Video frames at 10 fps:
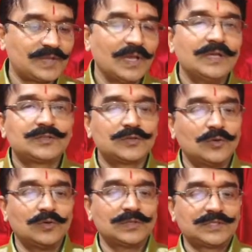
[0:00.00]

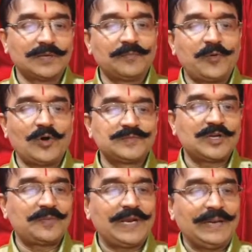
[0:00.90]
So some forms
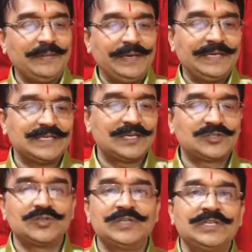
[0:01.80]
of liability is
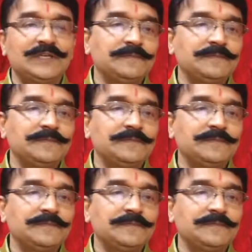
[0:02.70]
also here.